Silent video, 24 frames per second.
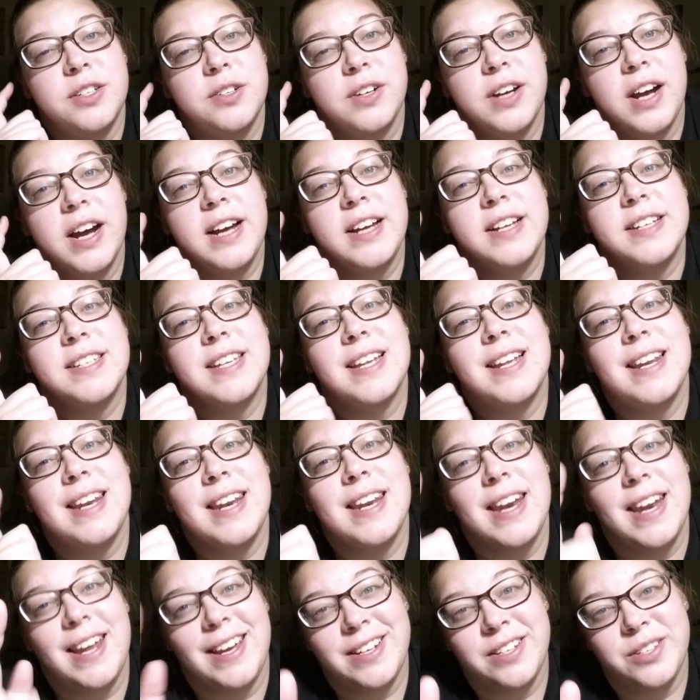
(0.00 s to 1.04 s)
to you guys
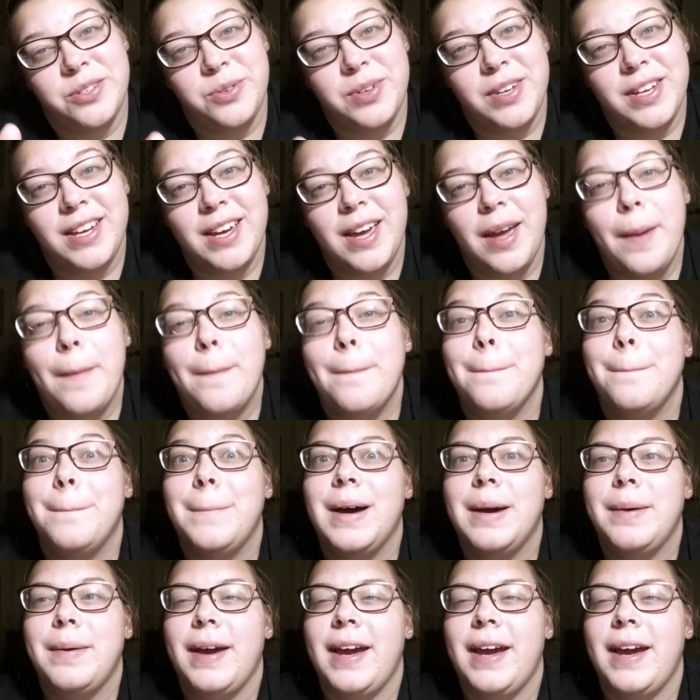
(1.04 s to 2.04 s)
next week. Bye